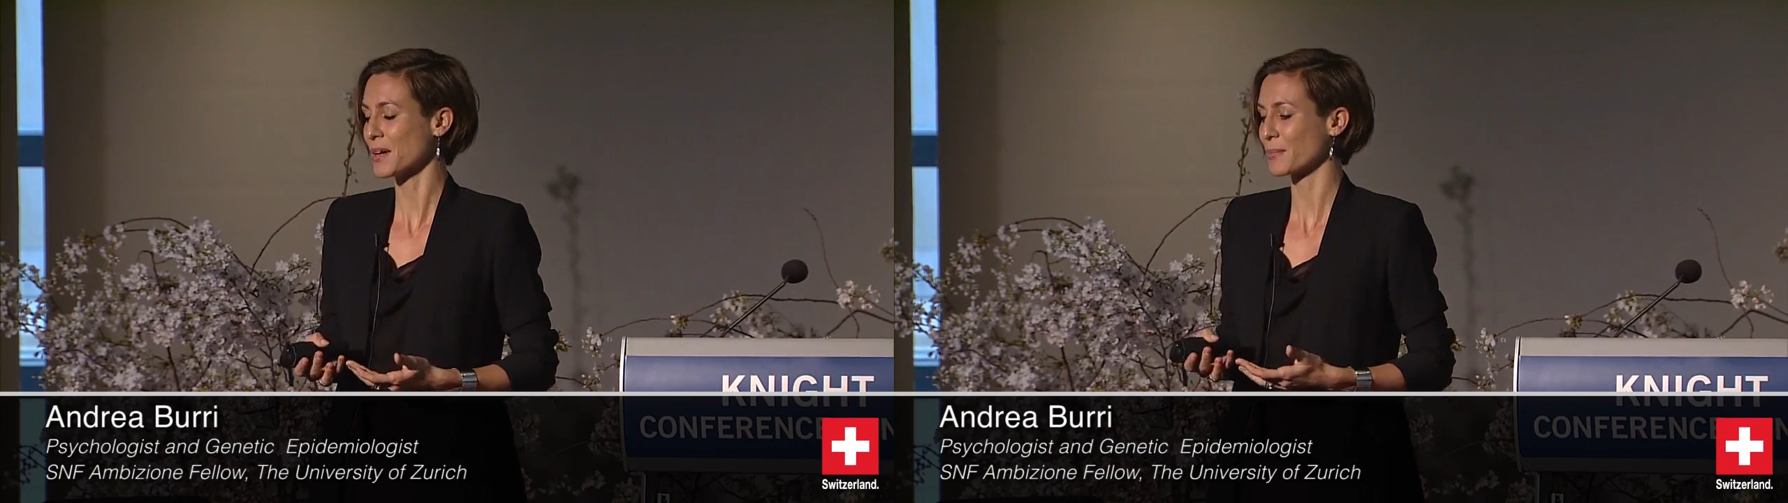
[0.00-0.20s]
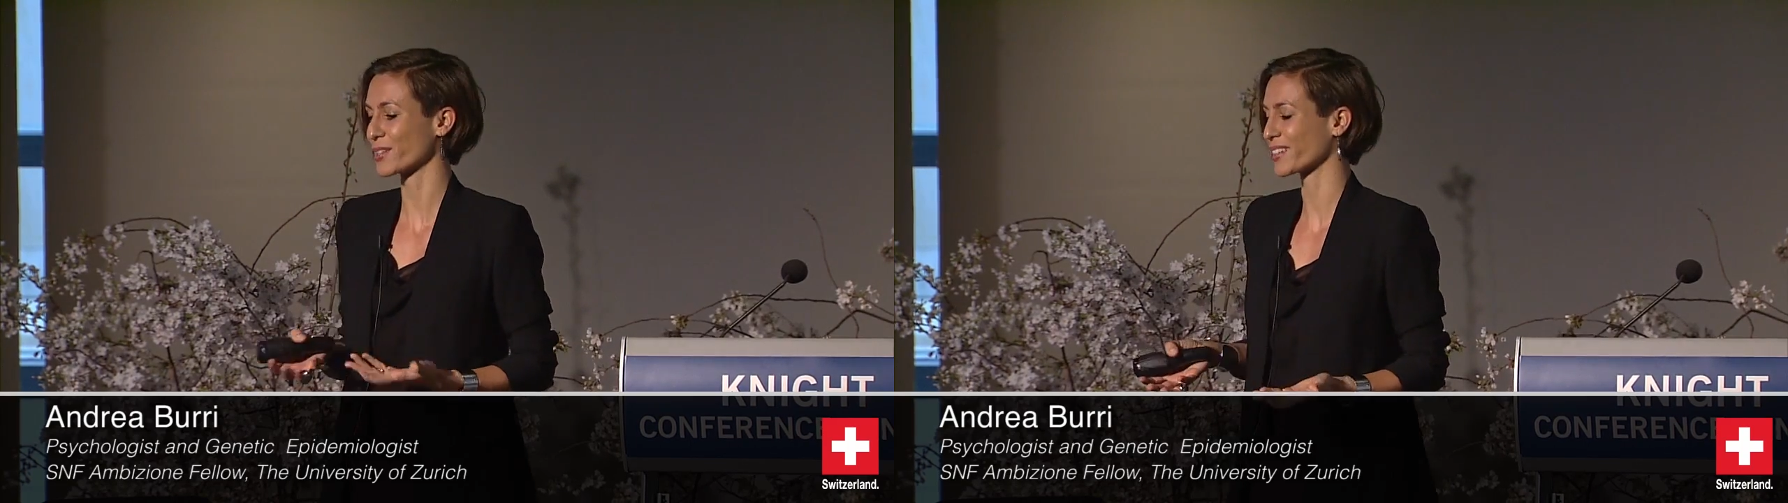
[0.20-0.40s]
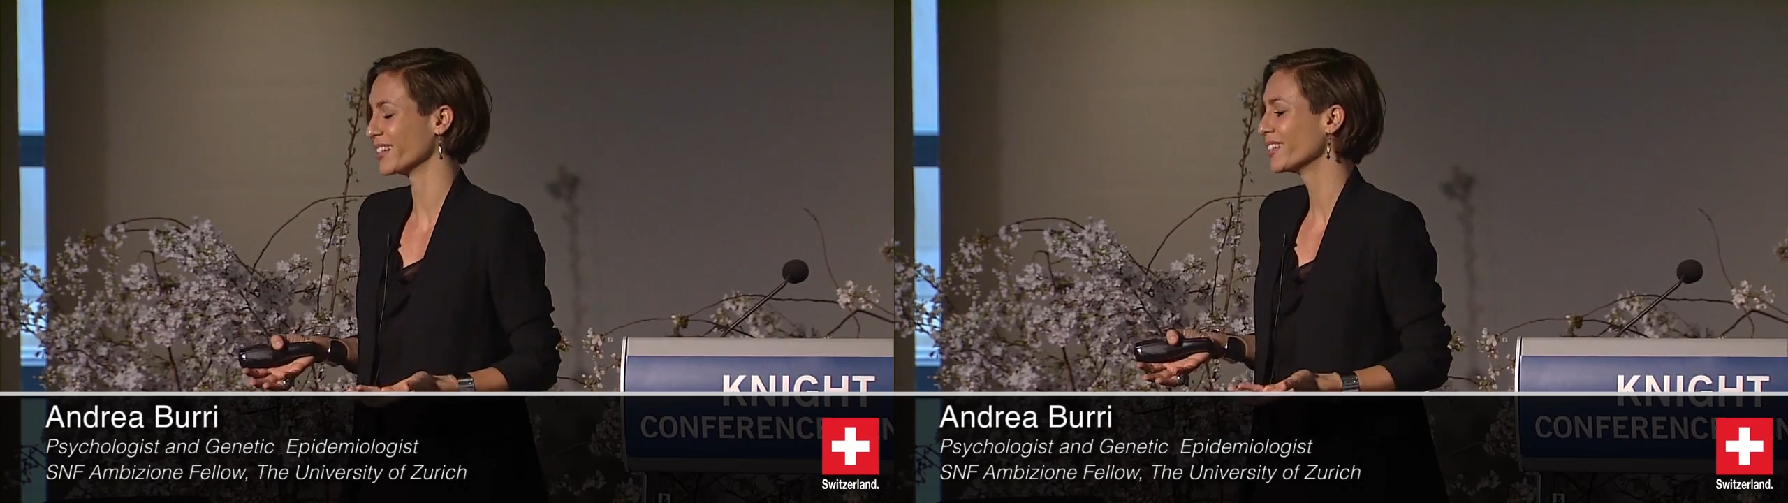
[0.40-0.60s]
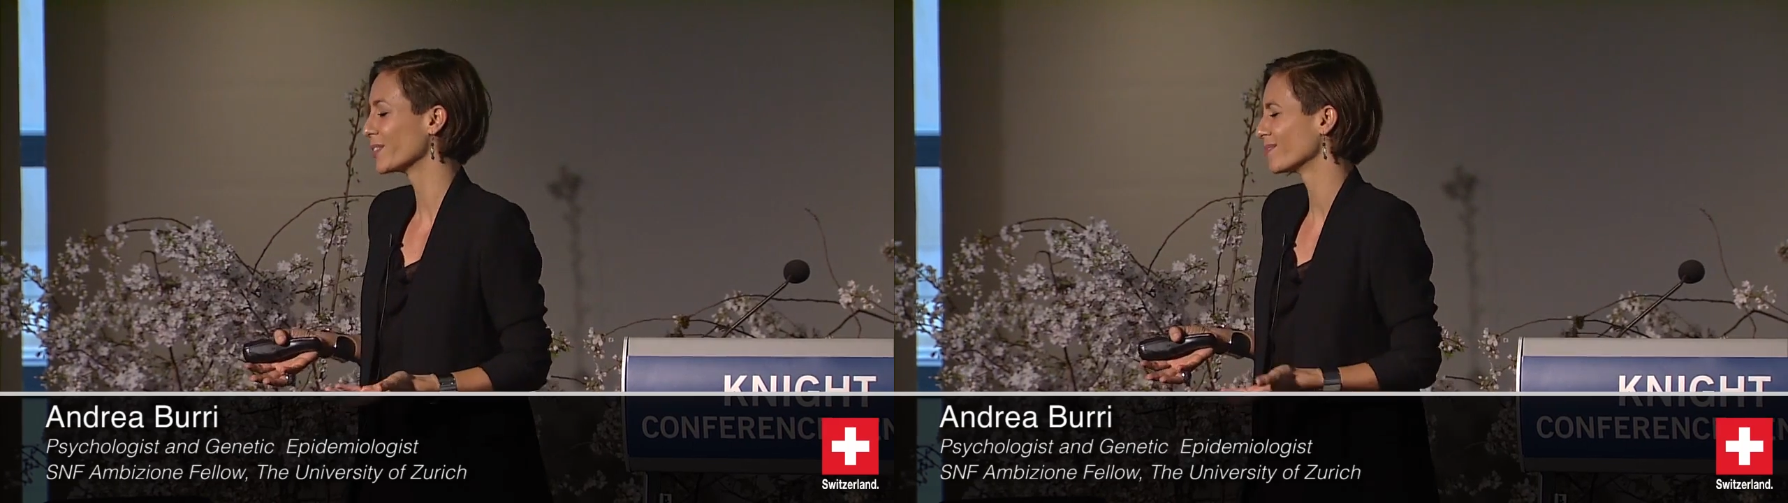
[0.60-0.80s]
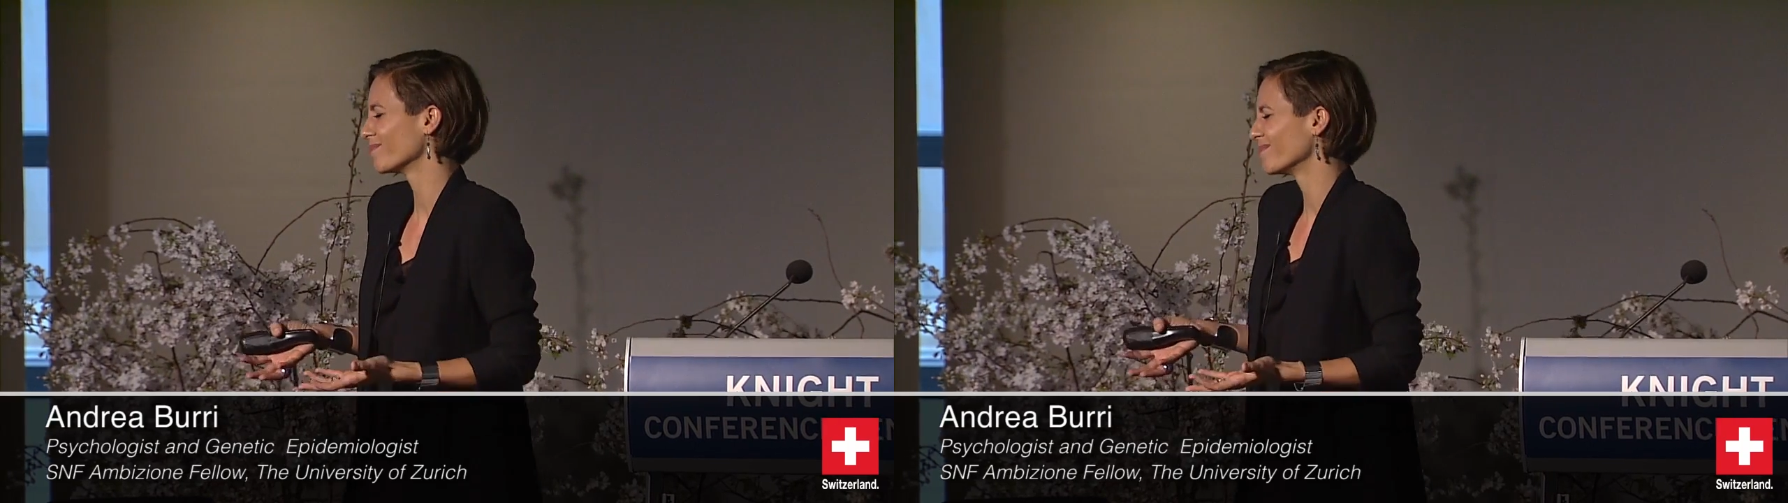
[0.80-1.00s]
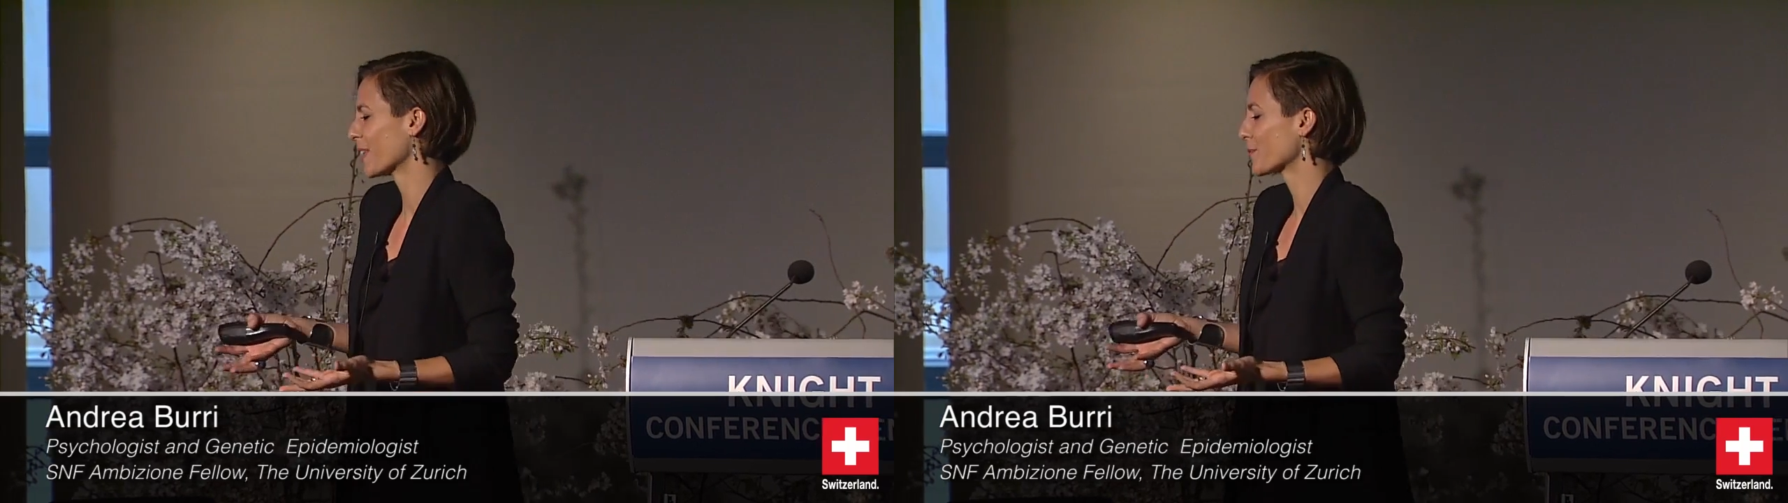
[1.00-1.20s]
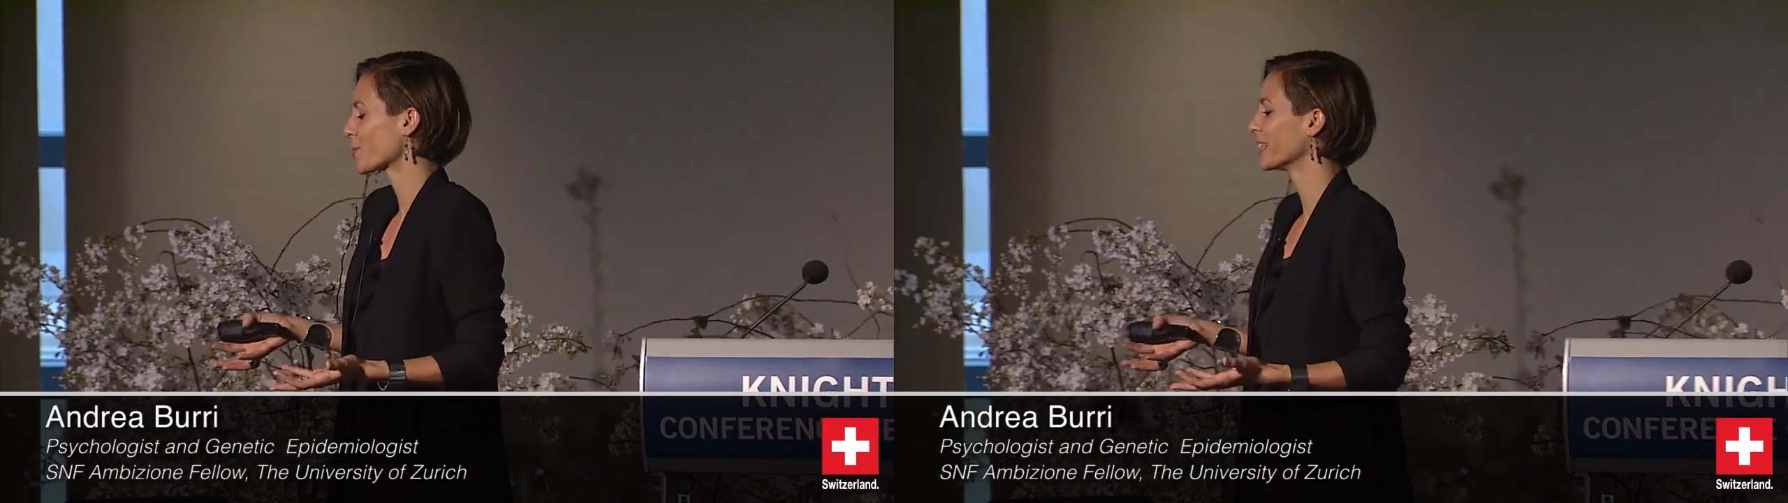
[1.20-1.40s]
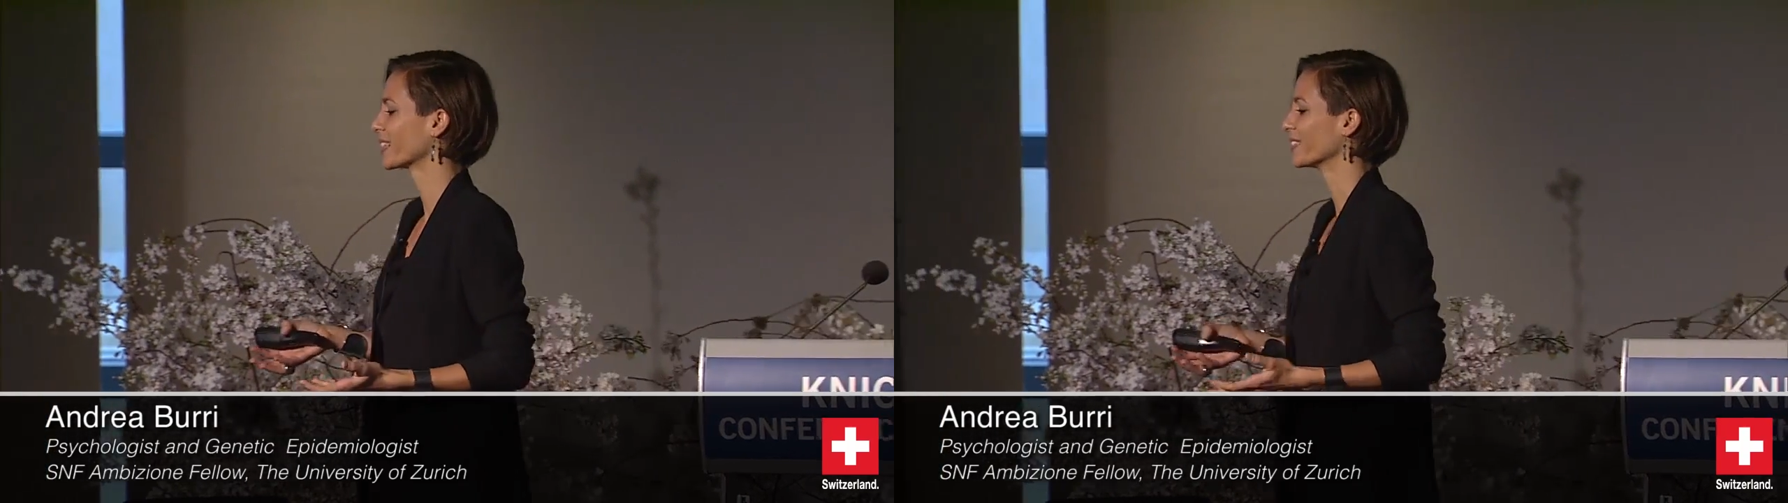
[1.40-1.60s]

Because I ne never really